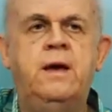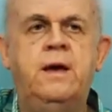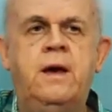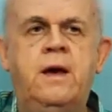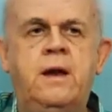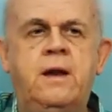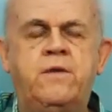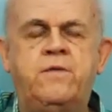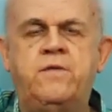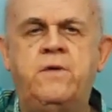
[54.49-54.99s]

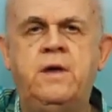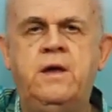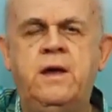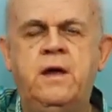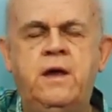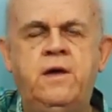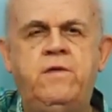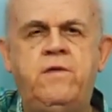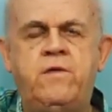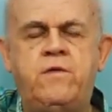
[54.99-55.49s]
And it's the
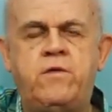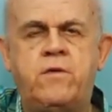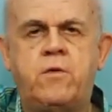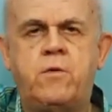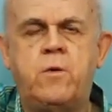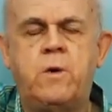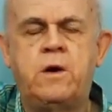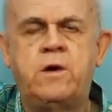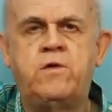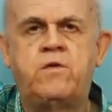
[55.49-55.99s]
easiest, the
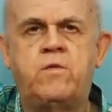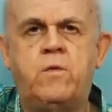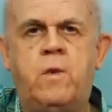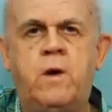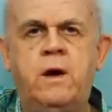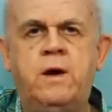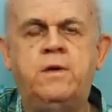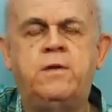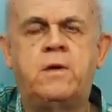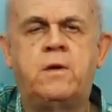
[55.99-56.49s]
quickest
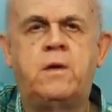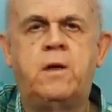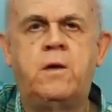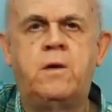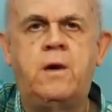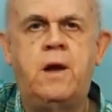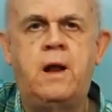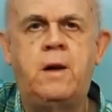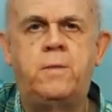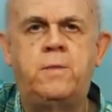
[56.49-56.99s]
way to
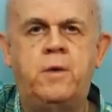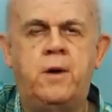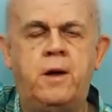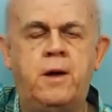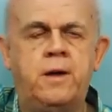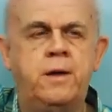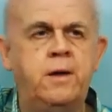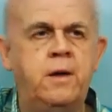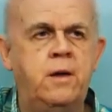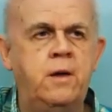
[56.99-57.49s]
learn how to
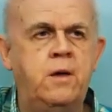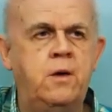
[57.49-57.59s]
play.